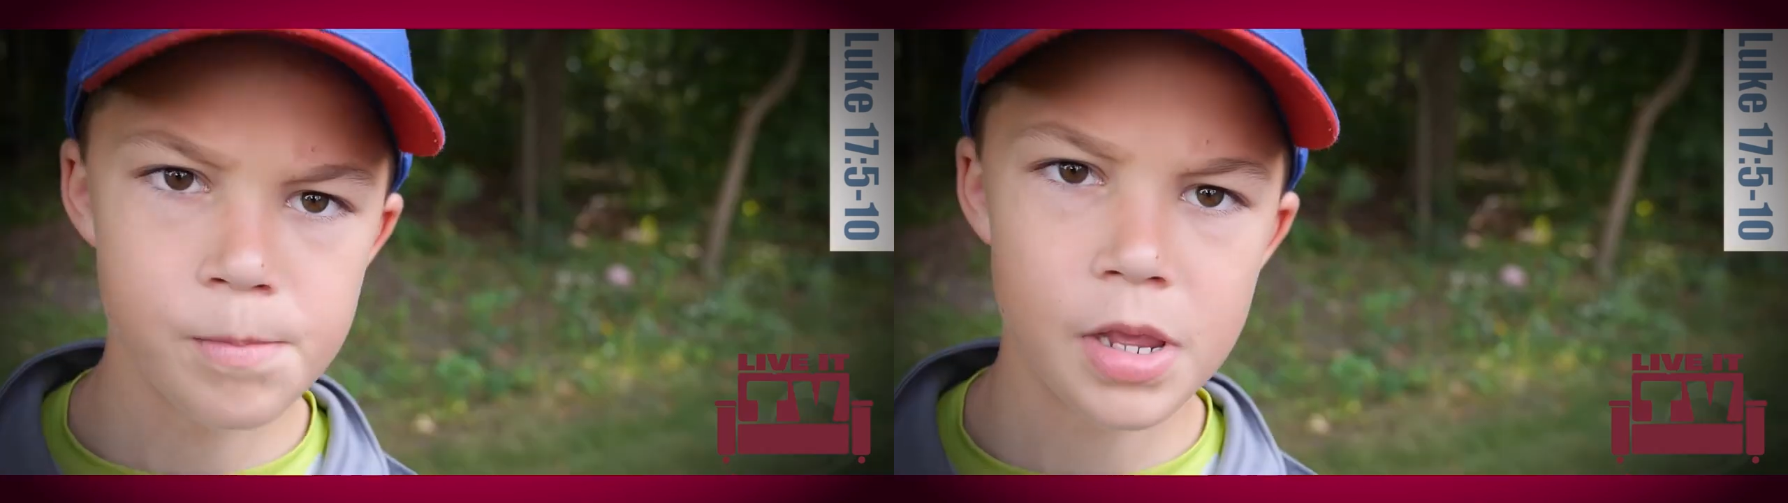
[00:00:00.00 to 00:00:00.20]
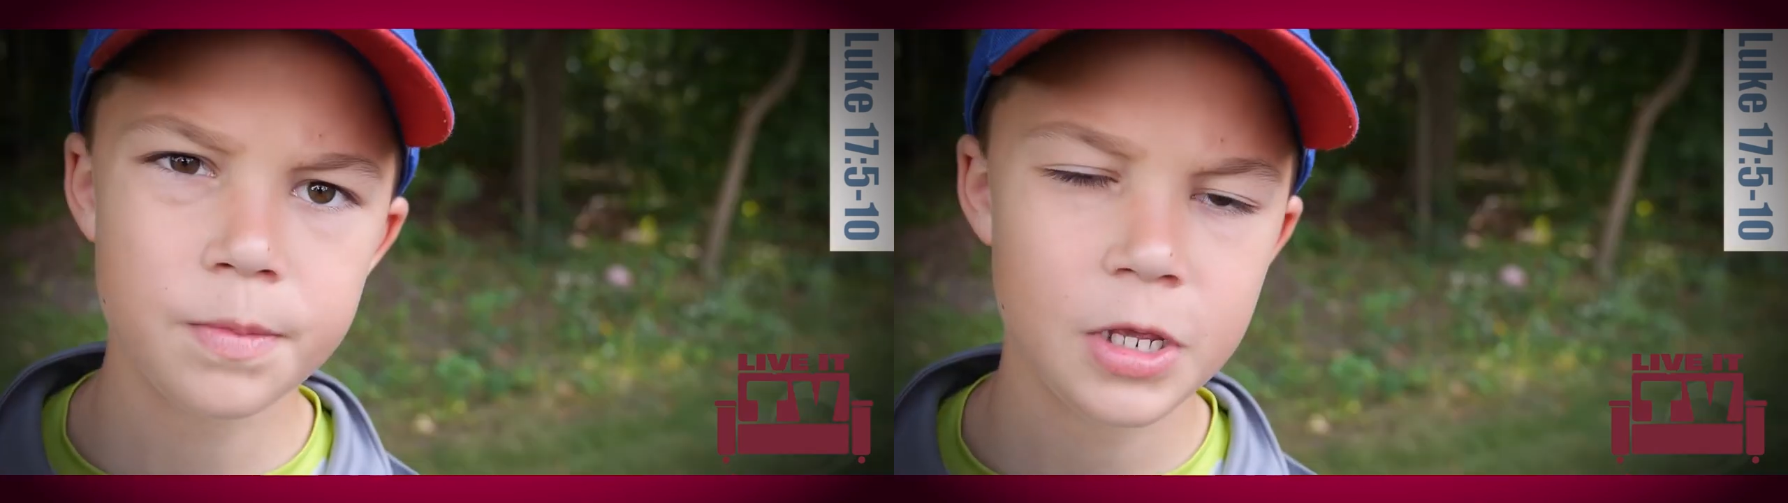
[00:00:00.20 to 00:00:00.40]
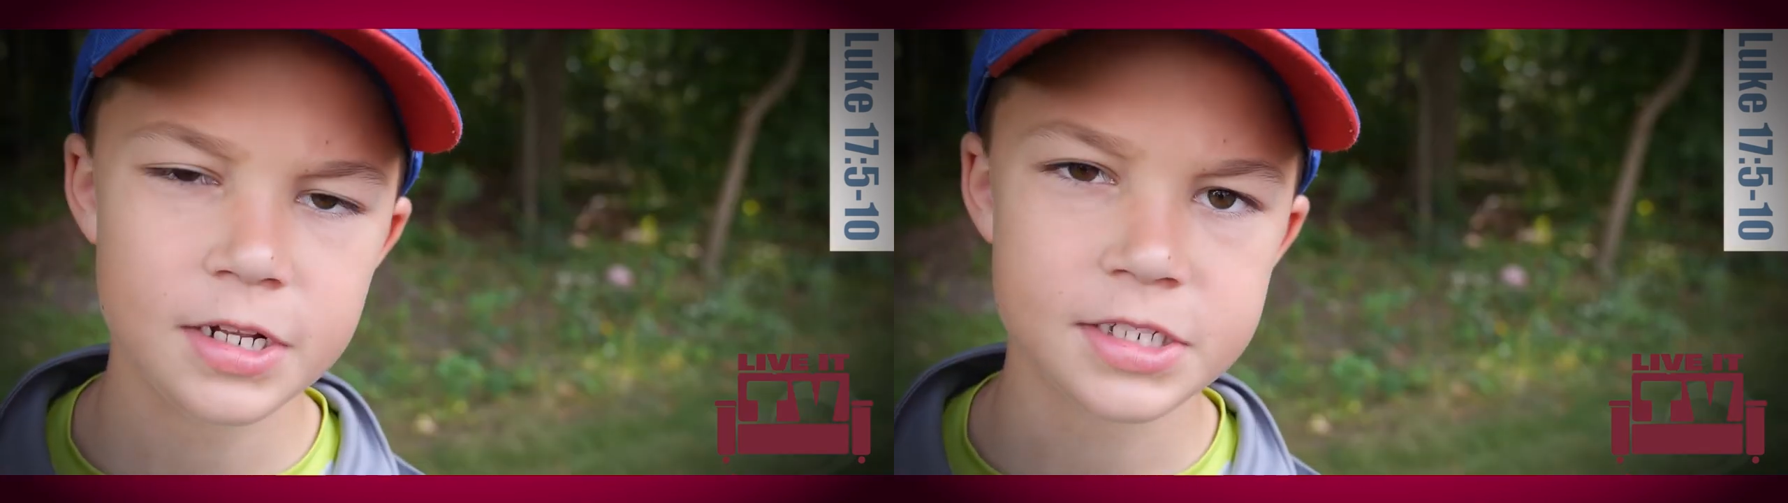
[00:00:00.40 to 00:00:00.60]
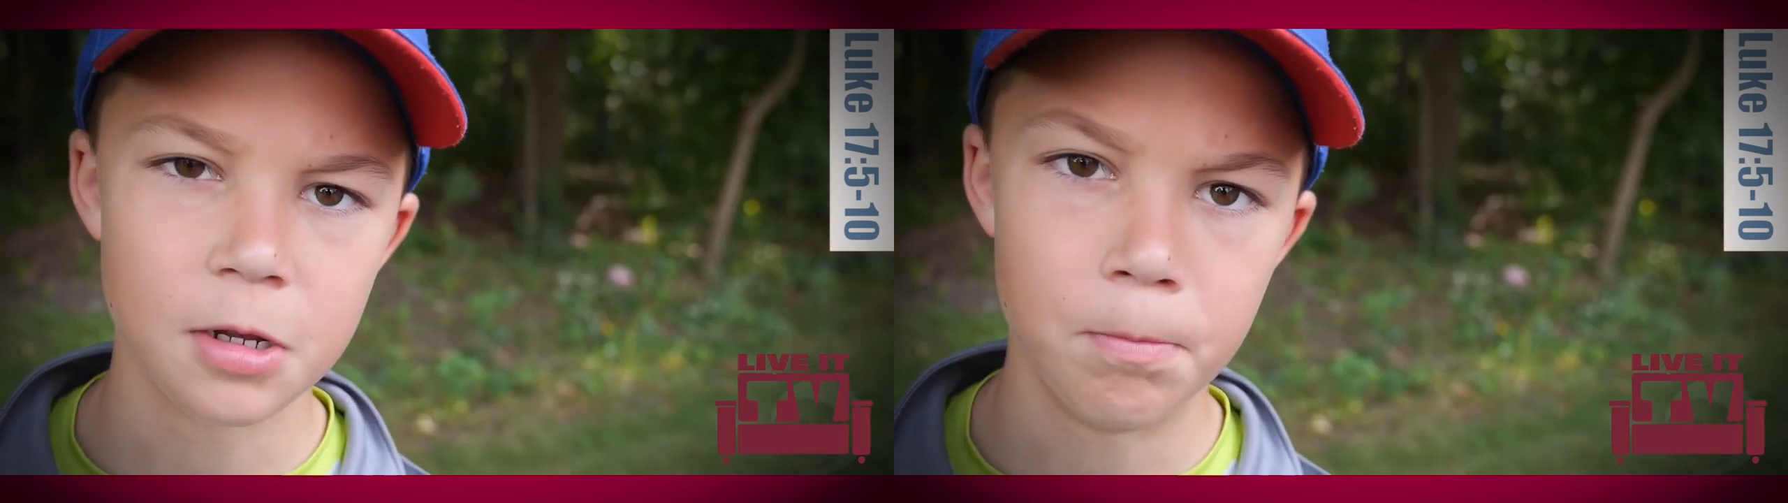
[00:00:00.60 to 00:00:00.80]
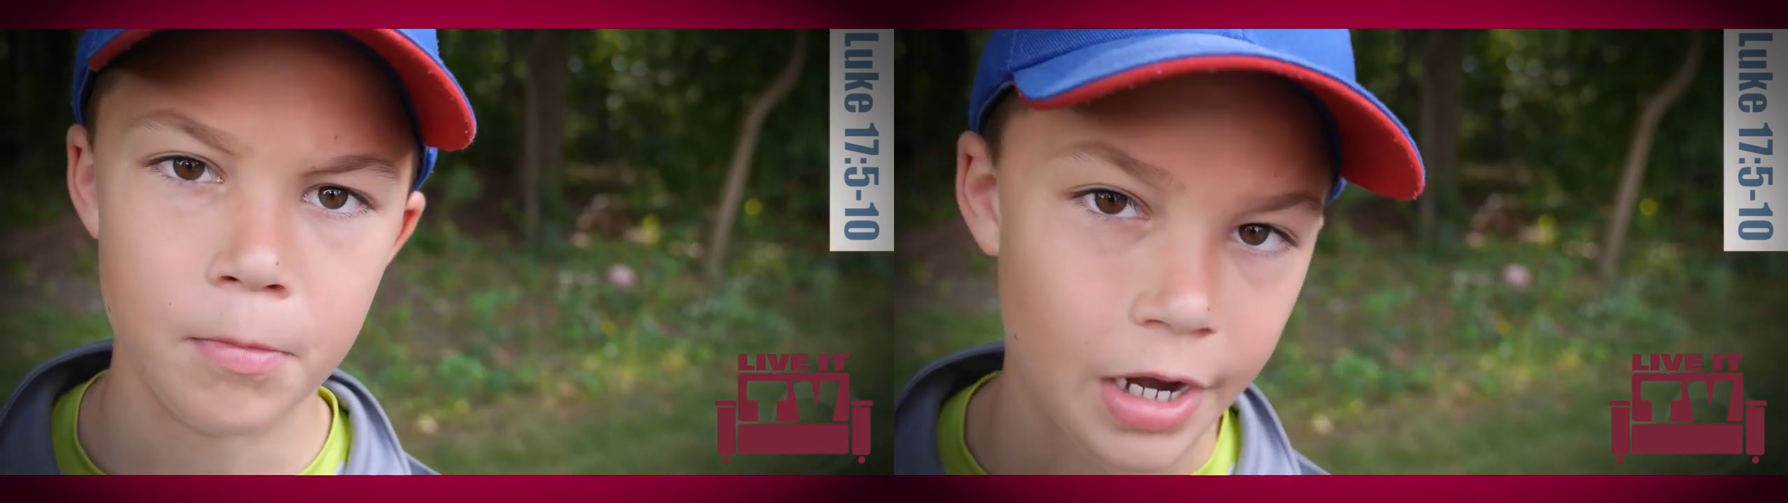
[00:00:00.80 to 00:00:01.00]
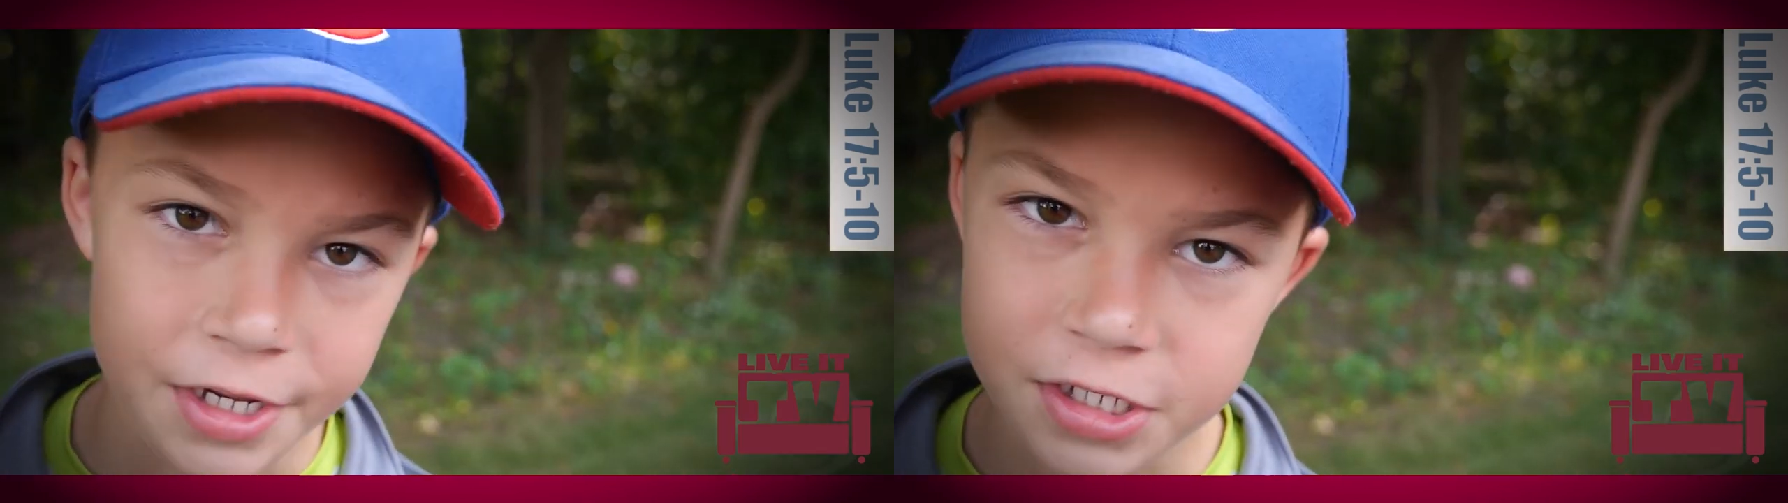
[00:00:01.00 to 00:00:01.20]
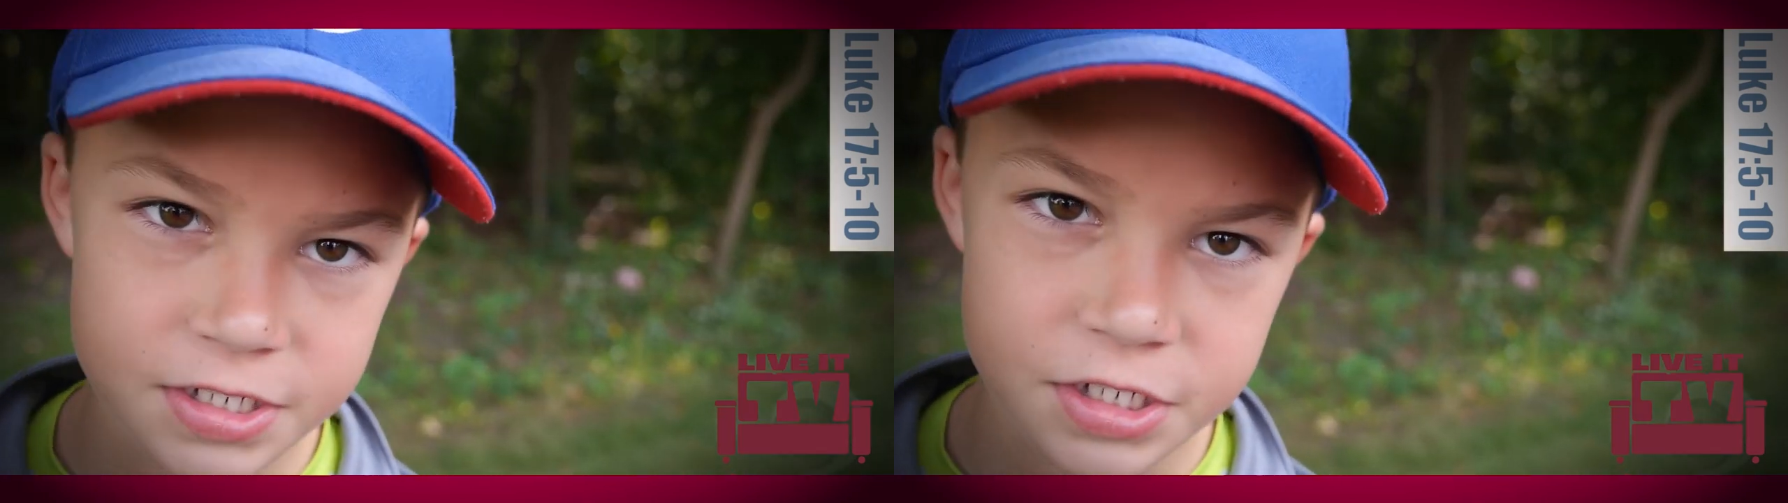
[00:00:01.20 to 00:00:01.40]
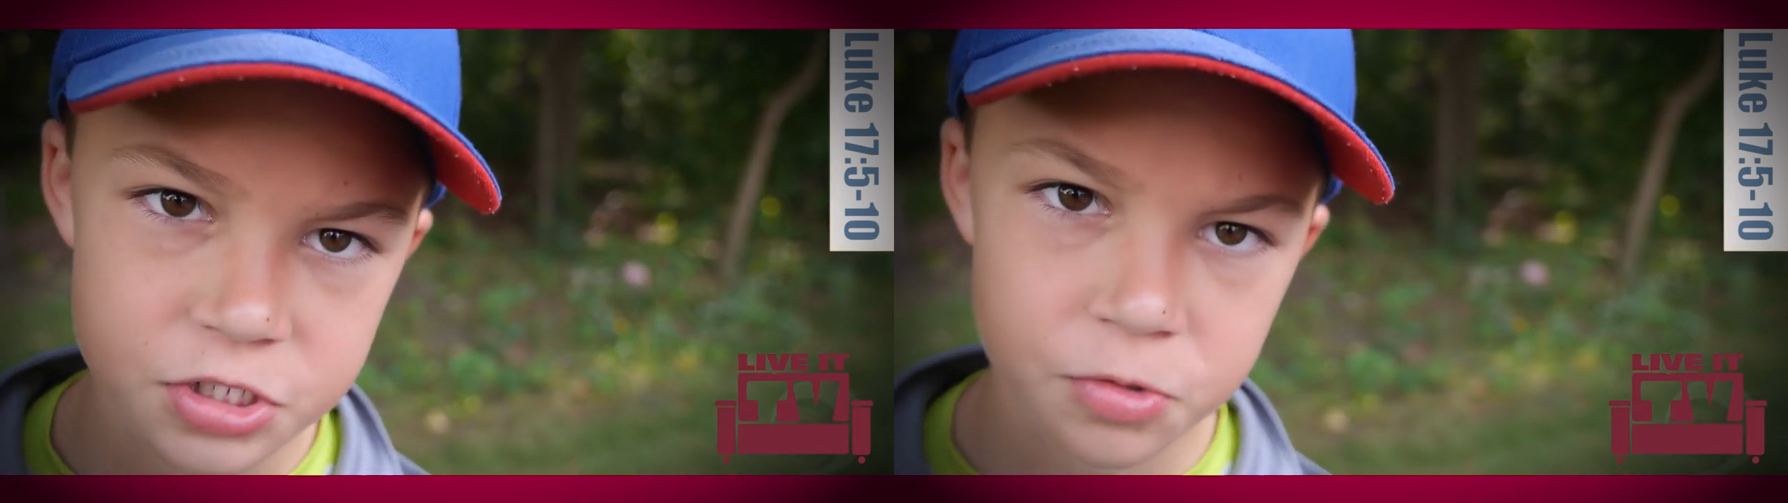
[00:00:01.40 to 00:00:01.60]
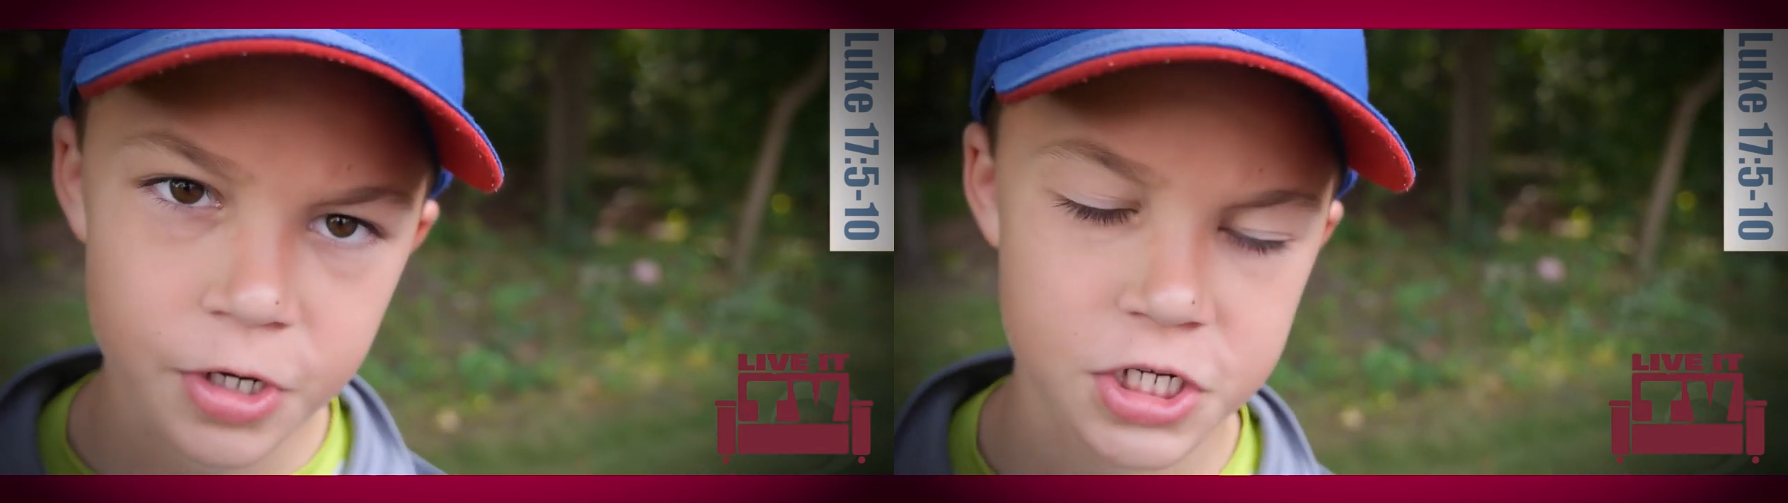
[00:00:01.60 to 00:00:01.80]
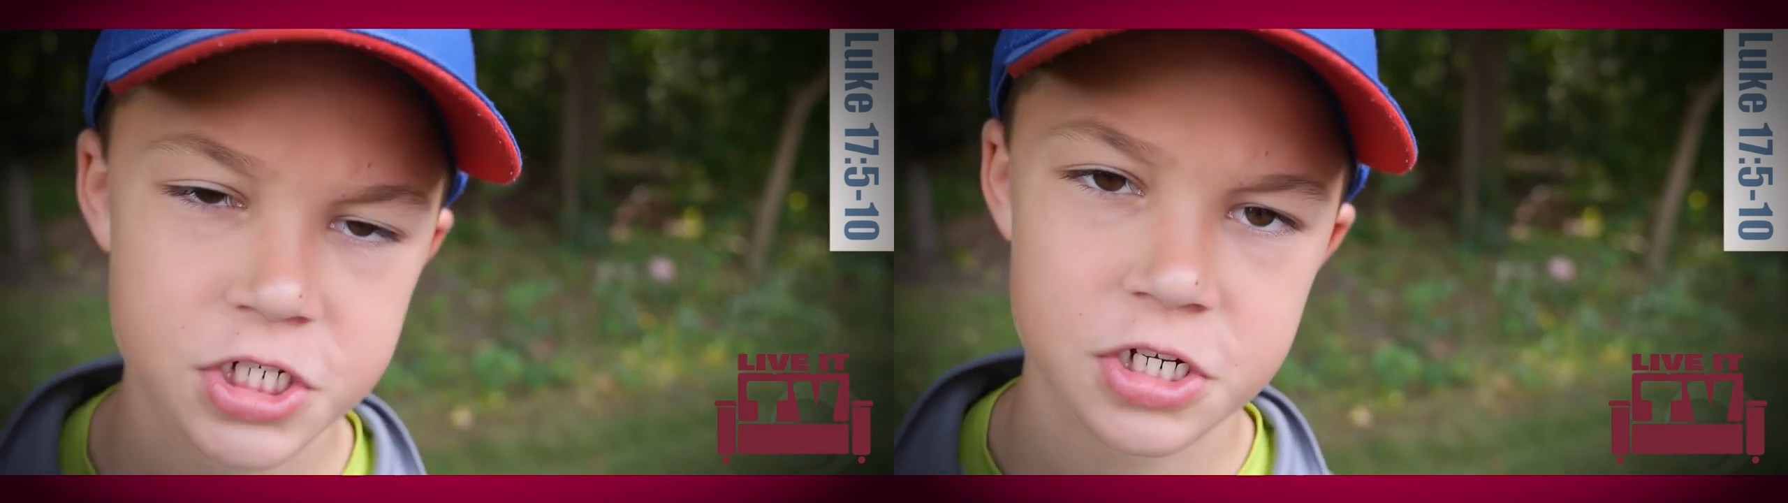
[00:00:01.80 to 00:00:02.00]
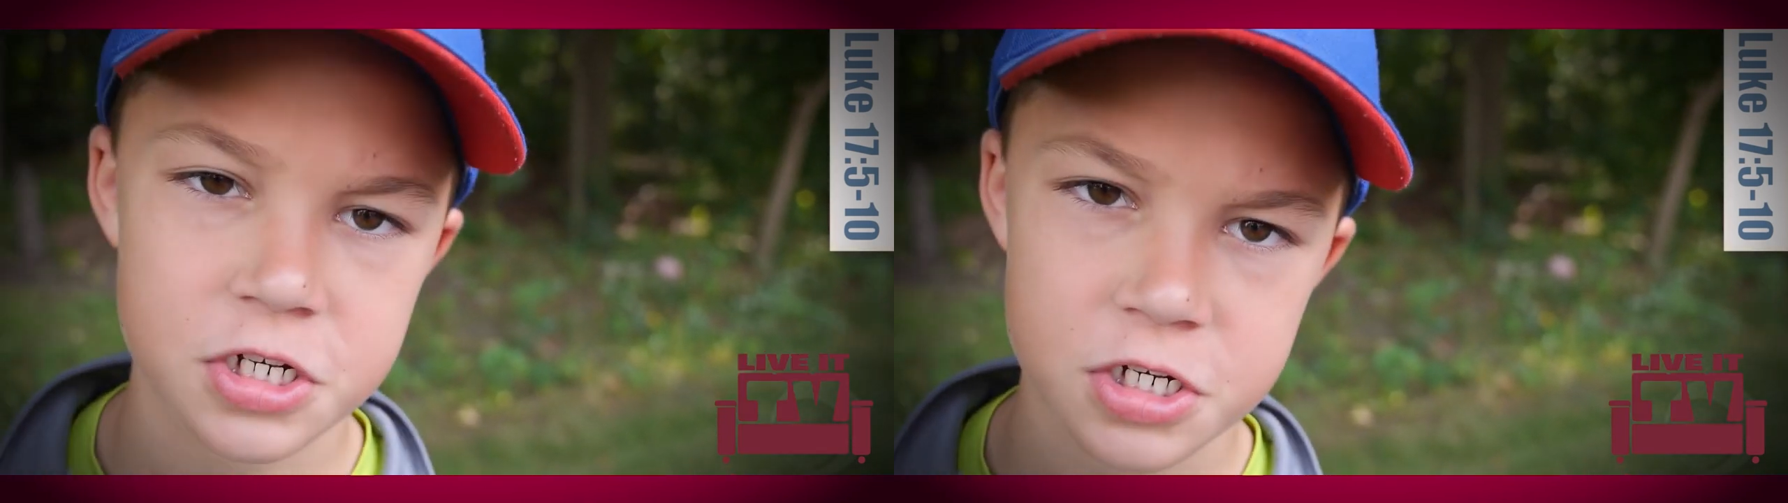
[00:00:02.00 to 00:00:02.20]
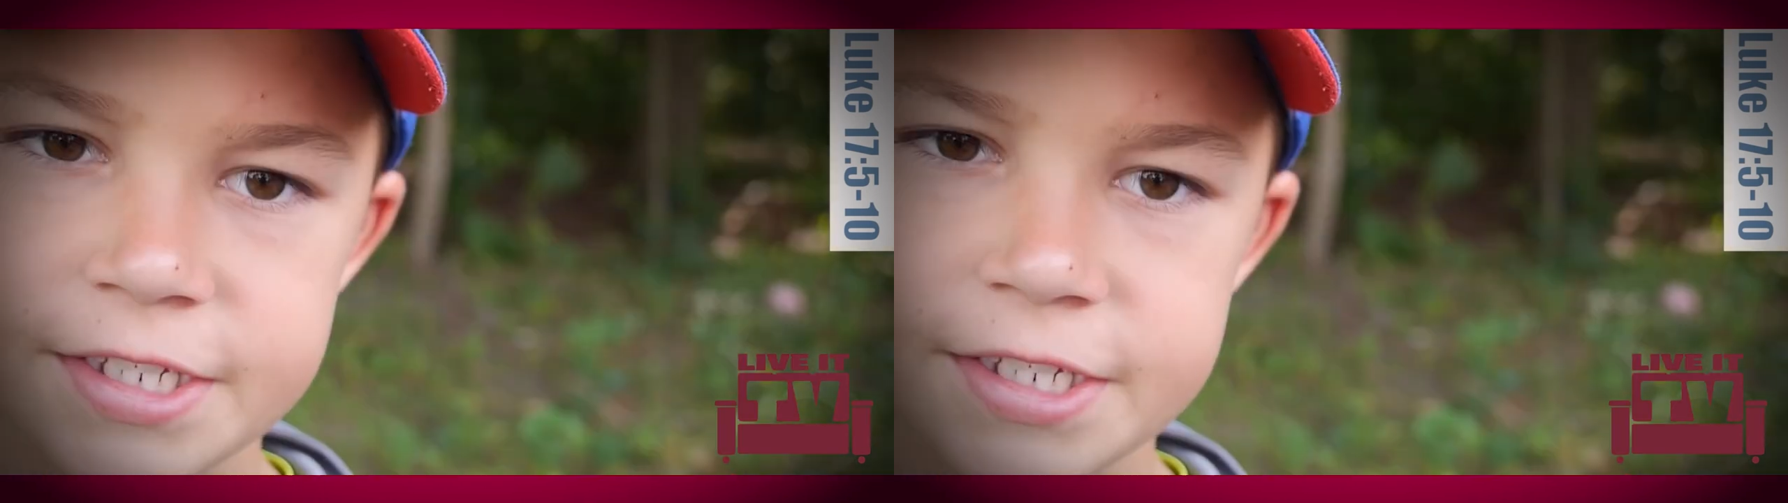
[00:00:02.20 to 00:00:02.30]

Maybe it's a money situation?